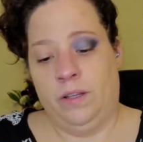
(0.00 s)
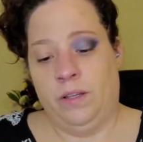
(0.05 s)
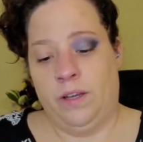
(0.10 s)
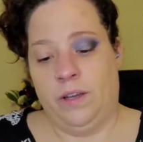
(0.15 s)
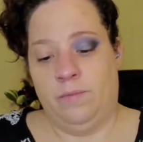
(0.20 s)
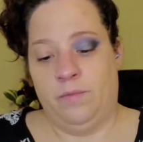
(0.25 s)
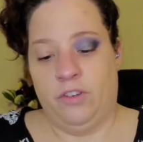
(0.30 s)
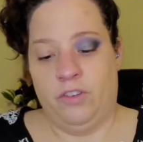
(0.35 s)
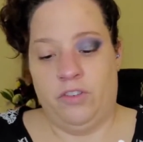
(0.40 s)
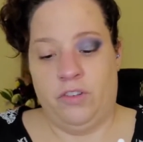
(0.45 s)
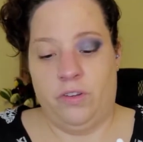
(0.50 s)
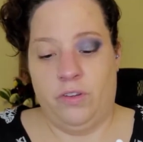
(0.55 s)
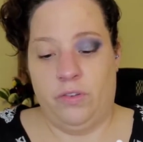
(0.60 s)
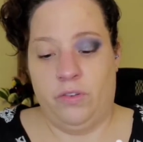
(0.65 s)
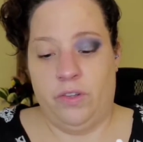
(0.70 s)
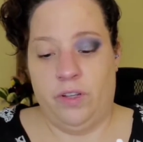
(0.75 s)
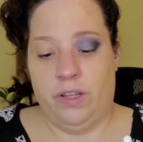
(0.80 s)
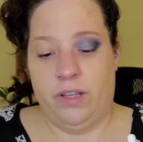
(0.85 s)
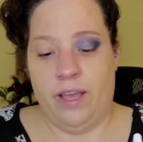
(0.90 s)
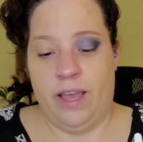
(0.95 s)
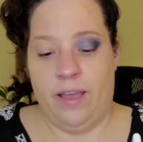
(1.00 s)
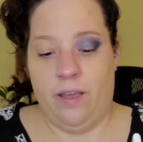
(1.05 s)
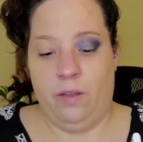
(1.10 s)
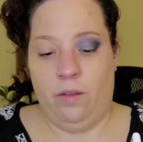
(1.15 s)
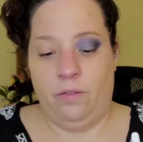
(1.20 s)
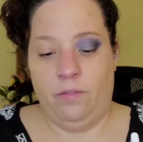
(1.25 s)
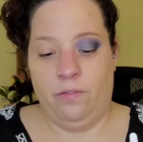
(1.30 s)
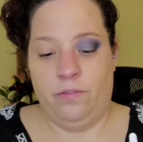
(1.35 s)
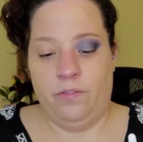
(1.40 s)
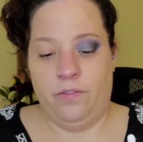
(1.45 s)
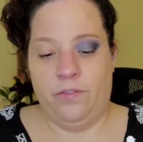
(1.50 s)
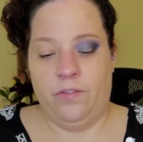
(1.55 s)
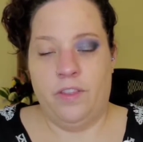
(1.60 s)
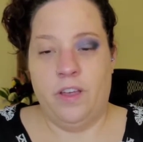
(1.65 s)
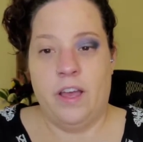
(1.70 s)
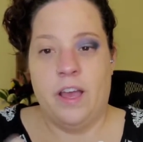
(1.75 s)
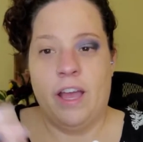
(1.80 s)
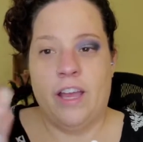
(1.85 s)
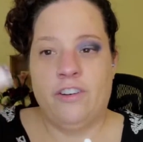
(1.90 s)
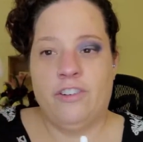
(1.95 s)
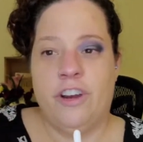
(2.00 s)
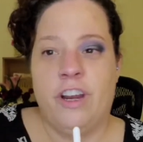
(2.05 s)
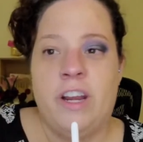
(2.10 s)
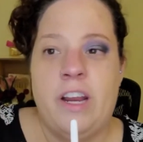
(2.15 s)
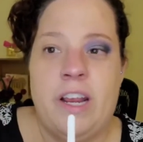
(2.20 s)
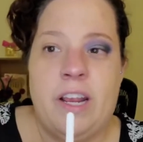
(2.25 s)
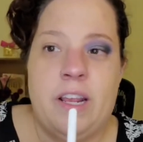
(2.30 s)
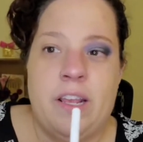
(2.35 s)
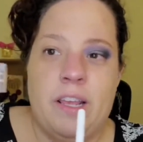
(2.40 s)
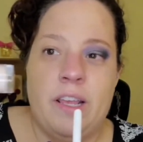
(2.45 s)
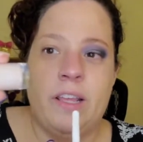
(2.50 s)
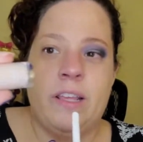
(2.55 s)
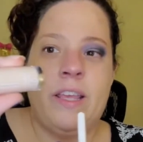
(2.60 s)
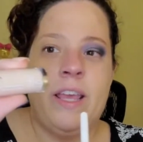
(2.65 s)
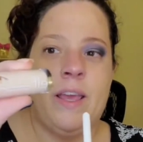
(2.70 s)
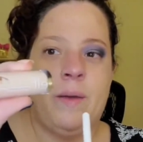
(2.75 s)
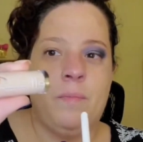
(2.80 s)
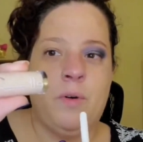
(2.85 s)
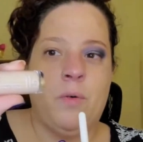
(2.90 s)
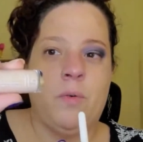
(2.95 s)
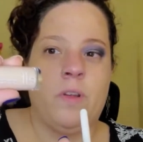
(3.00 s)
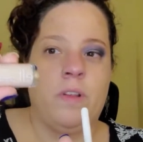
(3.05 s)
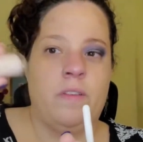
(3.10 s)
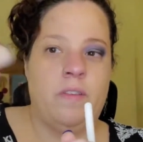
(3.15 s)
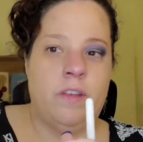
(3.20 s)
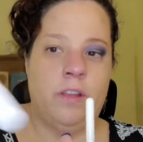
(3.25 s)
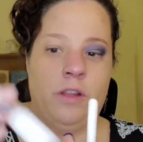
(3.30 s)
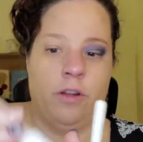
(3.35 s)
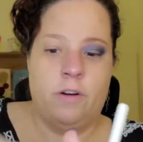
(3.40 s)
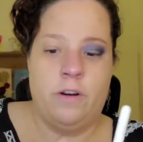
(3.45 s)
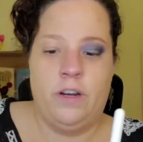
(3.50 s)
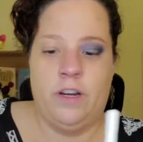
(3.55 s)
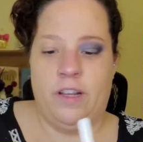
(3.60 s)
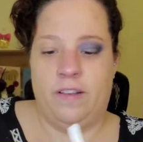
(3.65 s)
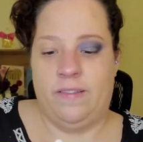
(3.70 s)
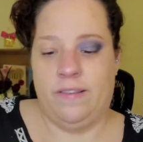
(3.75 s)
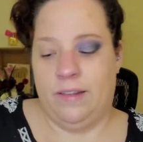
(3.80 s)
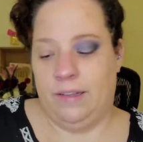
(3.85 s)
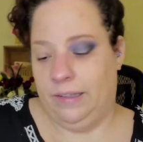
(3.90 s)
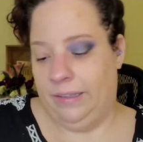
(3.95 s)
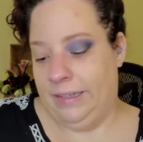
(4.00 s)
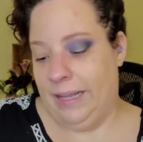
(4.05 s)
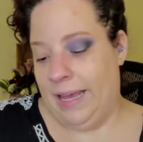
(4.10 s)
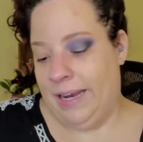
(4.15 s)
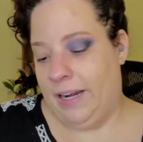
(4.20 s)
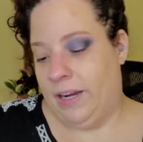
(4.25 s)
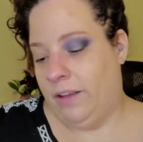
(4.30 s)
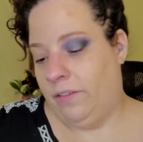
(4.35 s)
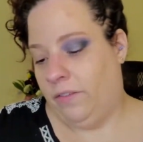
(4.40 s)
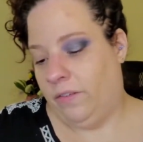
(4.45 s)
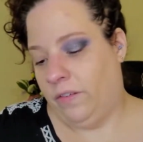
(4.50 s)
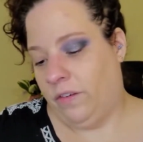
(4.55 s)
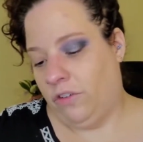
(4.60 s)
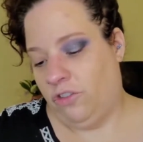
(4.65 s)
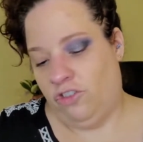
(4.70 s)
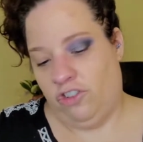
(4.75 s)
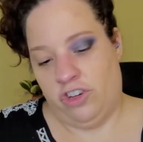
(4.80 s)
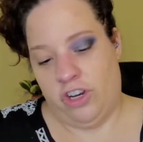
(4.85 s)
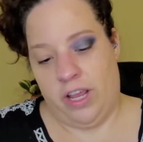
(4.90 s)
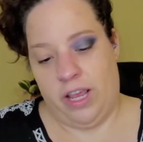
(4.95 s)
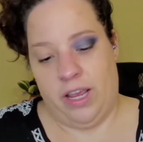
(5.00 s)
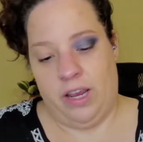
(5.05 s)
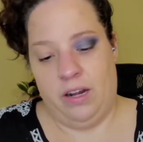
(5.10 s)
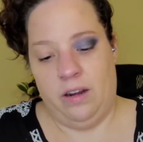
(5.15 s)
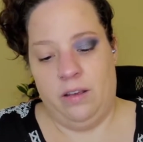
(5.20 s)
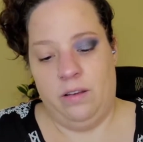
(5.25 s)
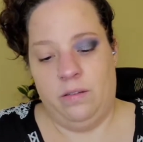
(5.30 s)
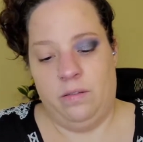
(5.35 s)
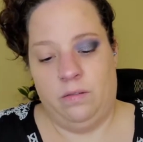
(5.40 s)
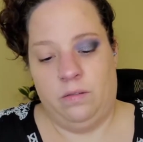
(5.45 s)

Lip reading: I'm just using e.l.f. the Hydrating Camo Concealer in its lightest shade.